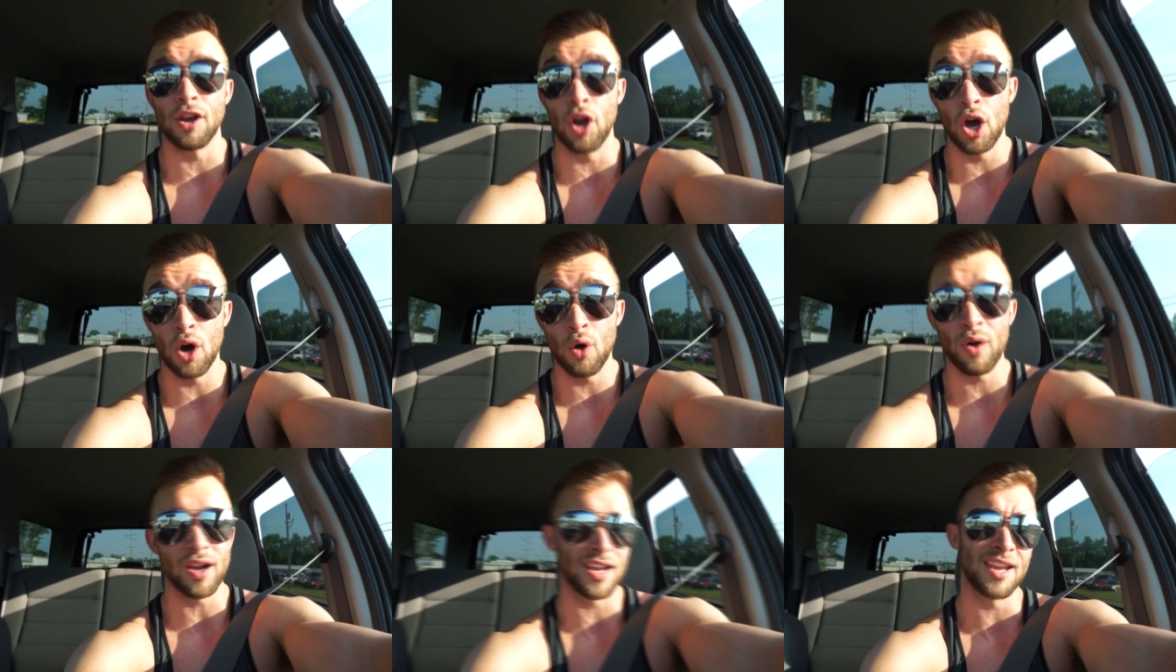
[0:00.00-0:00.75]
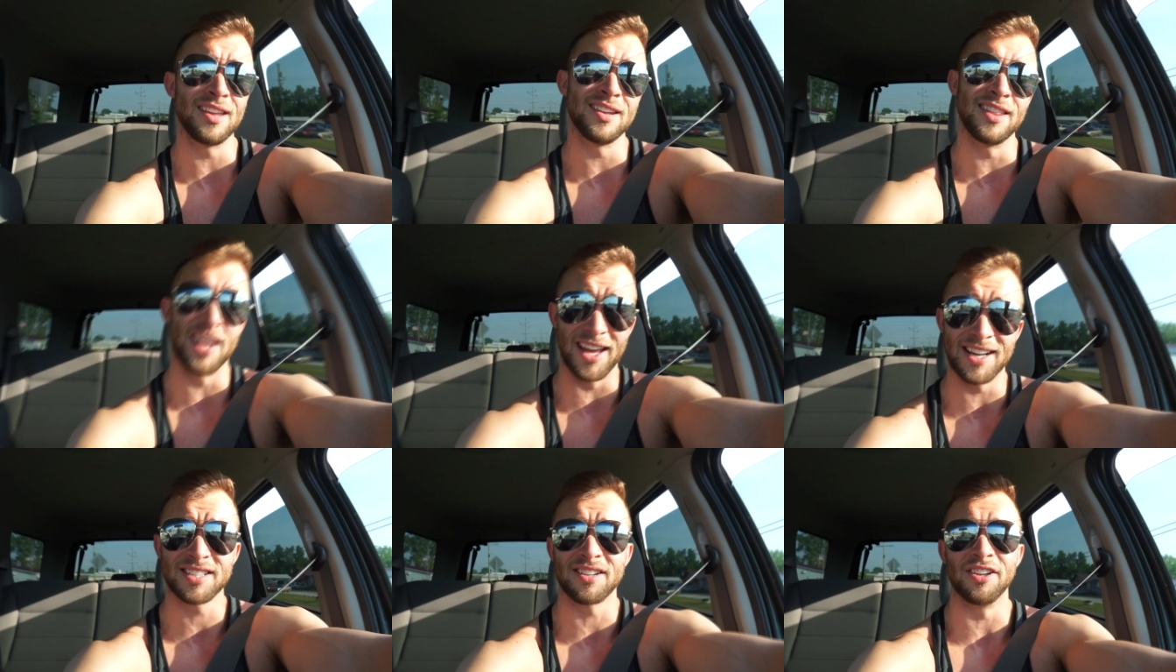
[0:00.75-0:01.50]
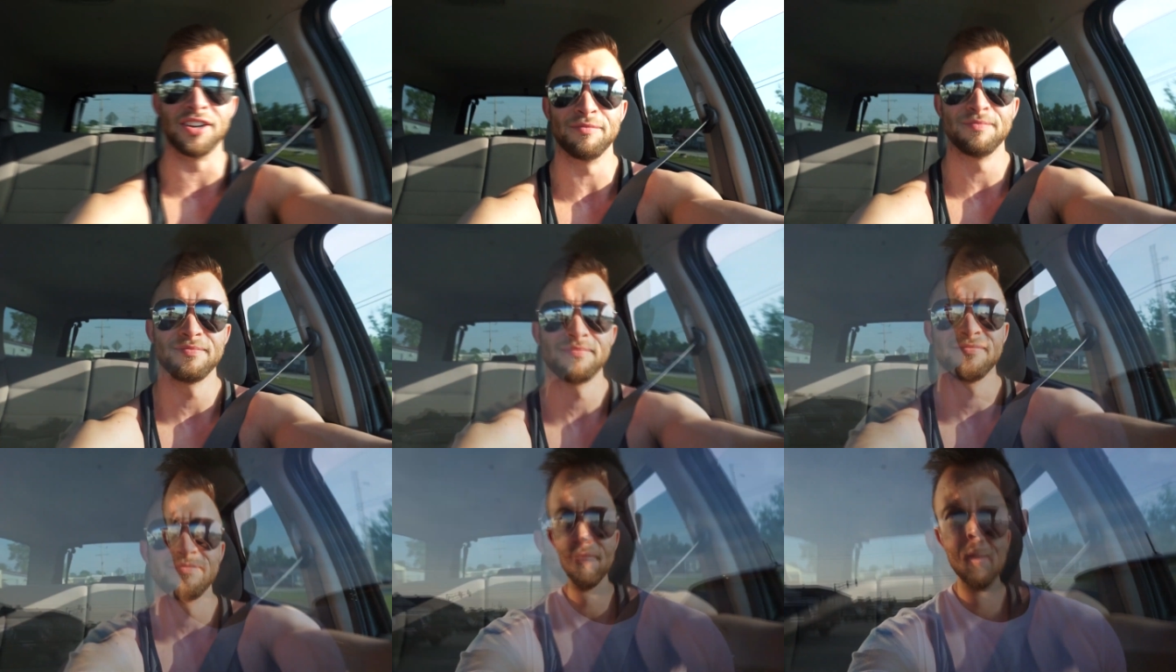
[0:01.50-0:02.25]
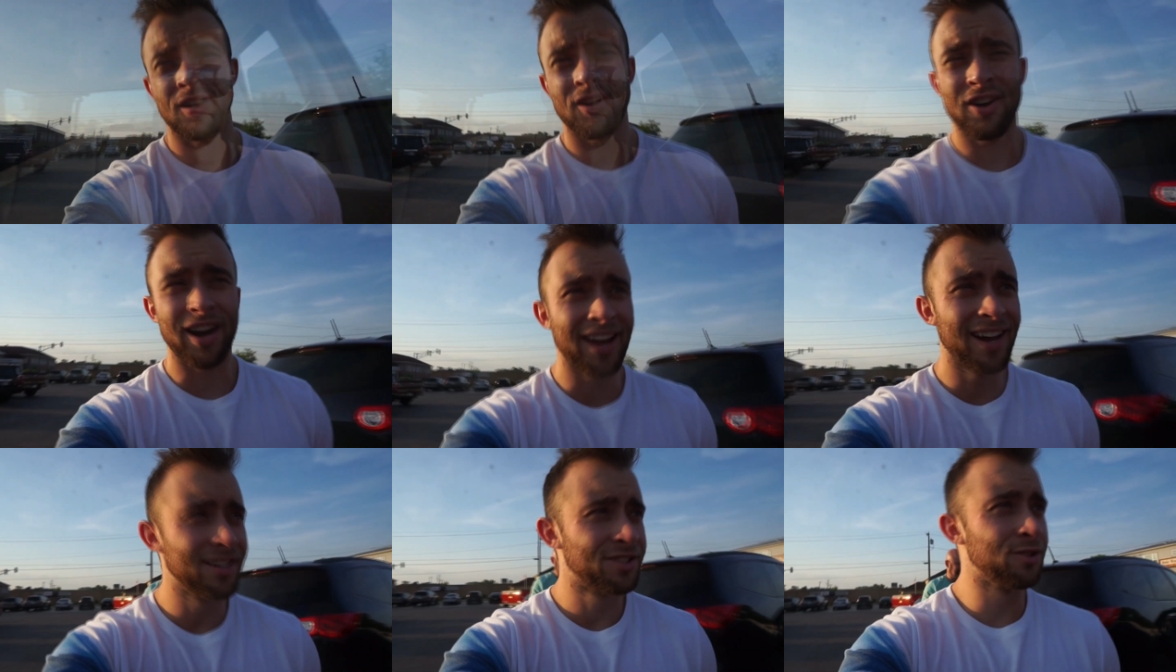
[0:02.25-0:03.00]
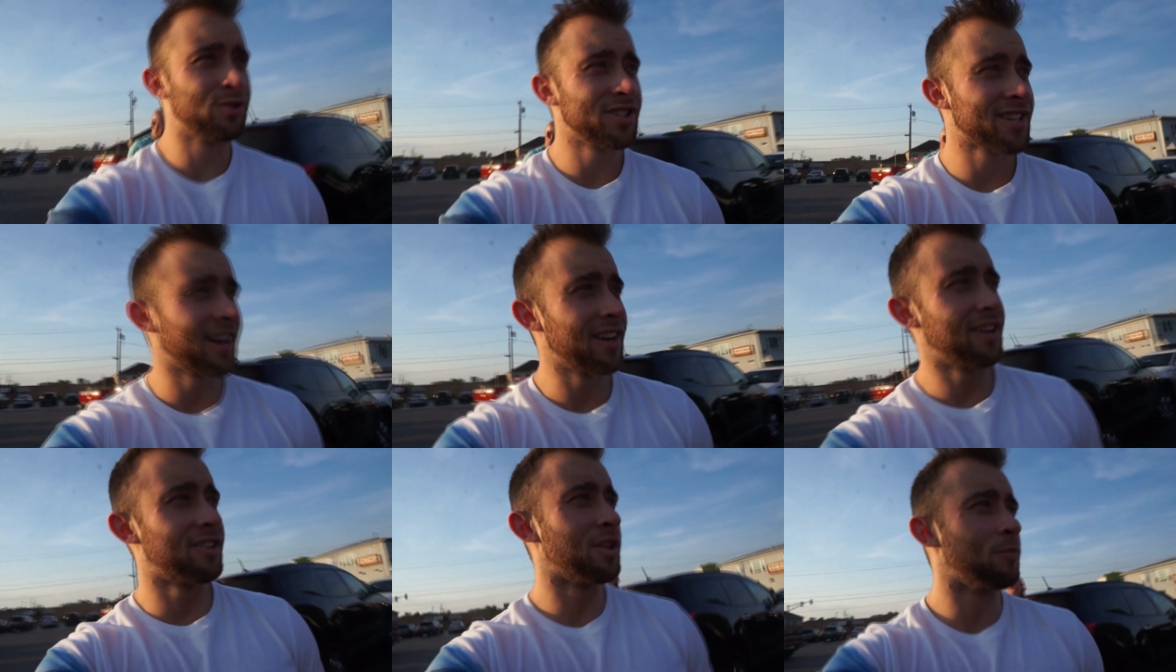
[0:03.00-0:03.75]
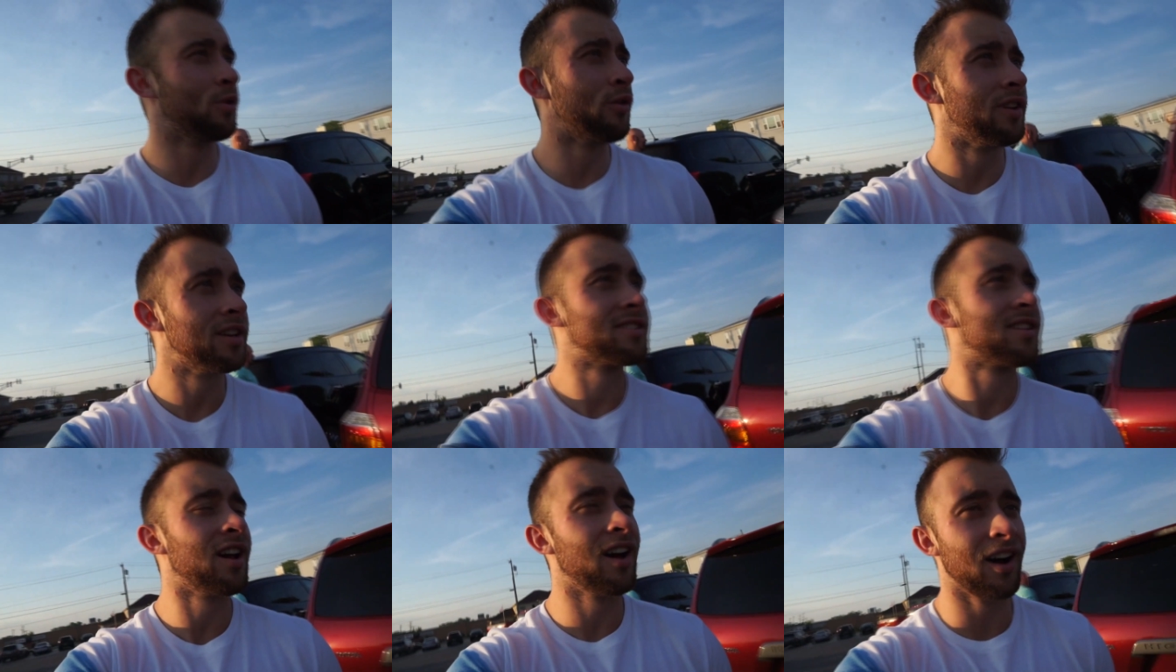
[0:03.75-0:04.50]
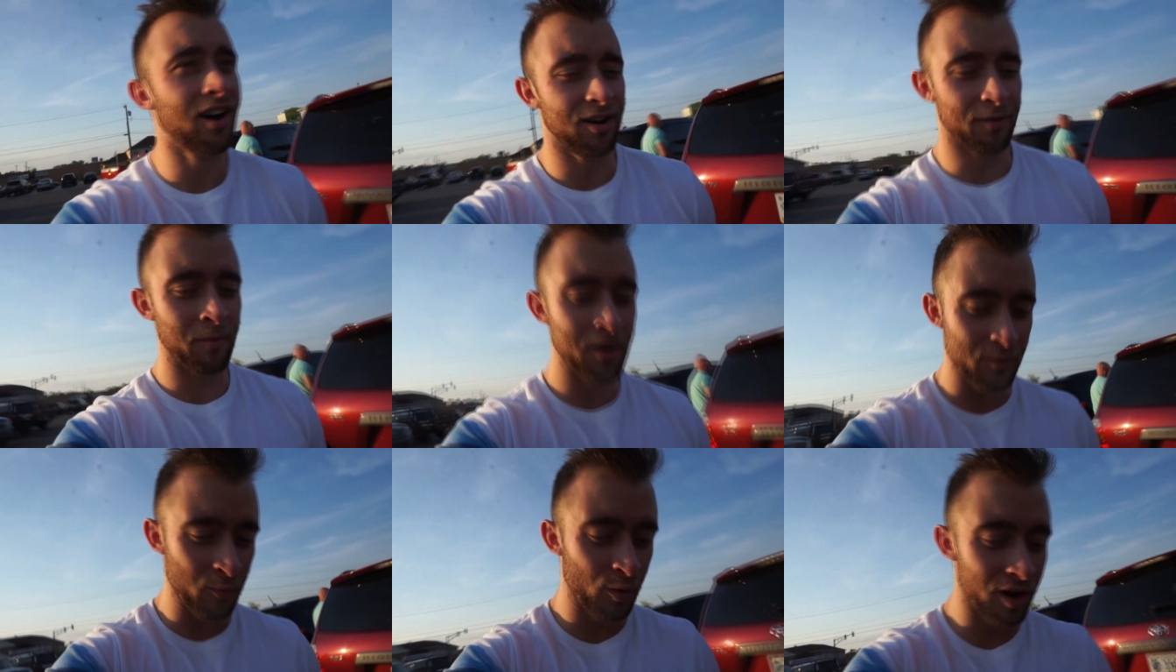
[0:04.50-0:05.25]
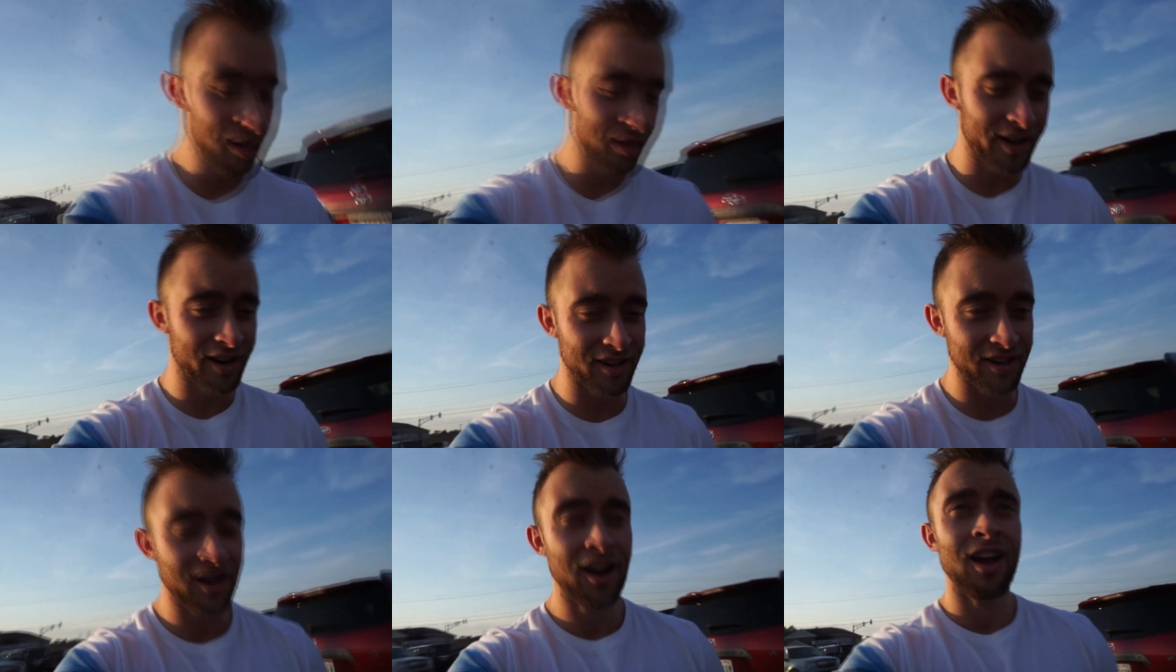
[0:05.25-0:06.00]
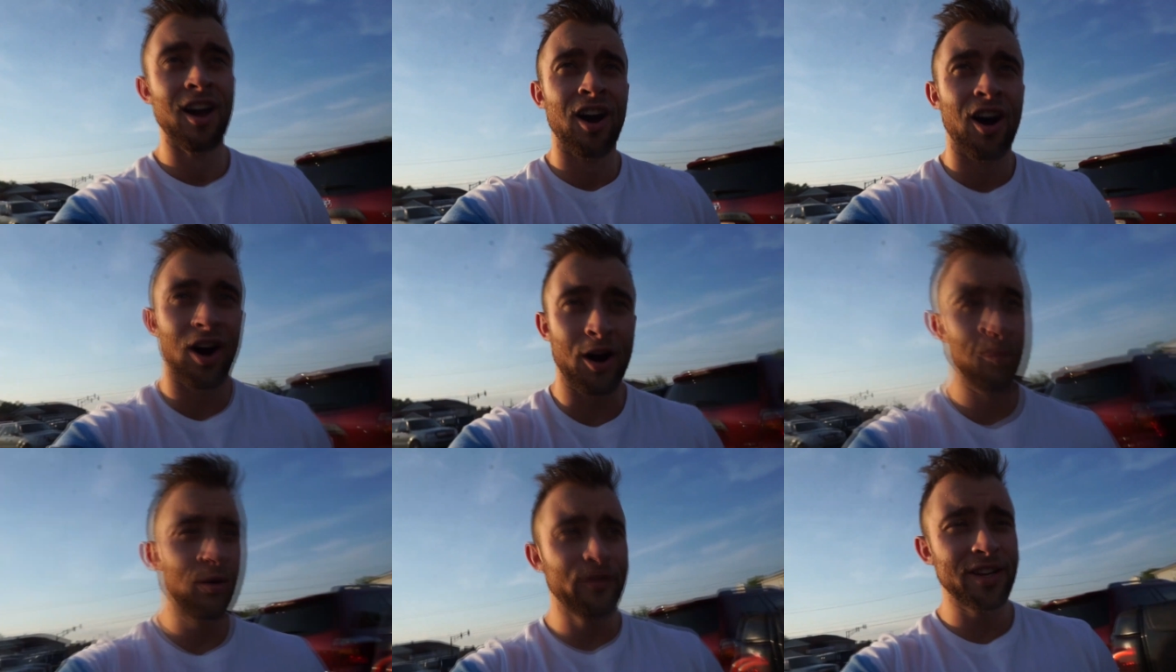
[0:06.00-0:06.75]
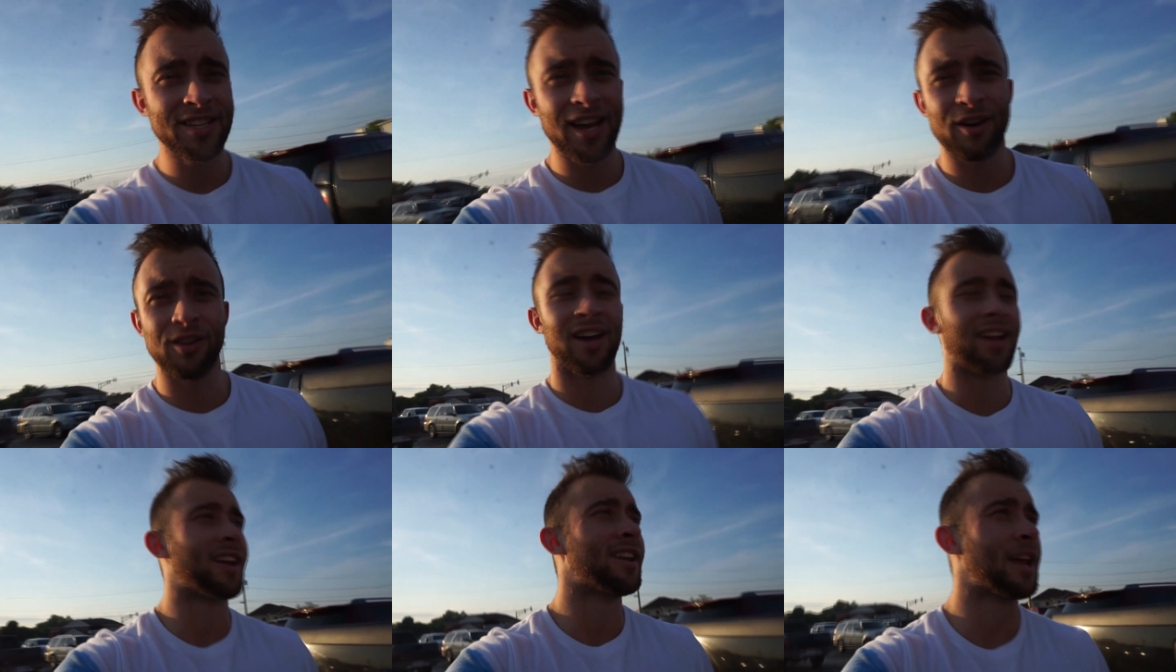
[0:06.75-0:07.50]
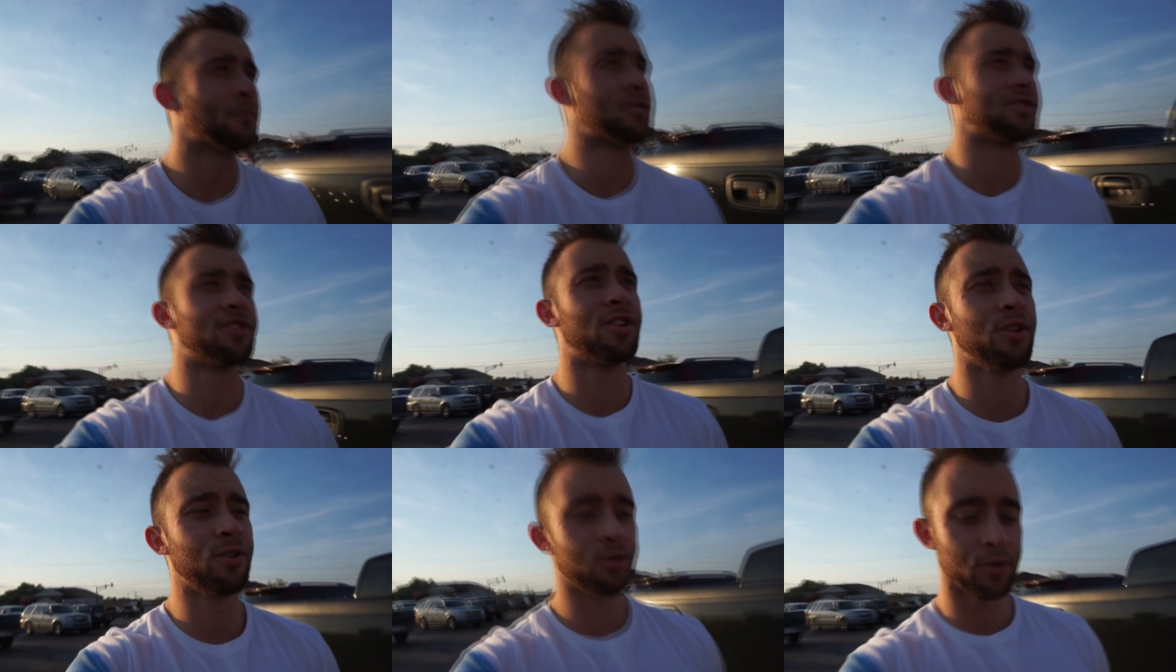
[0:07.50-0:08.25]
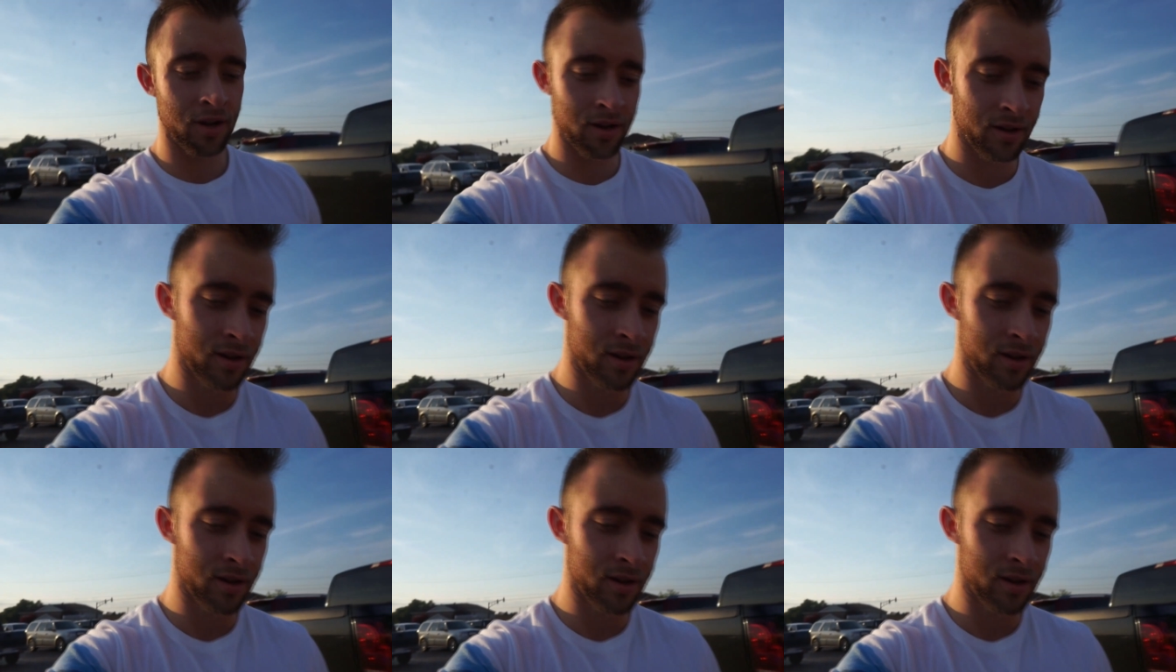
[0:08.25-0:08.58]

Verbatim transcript: know in the next clip. All right guys, so just got here to the movies. Um, while there are movies out like Neighbors two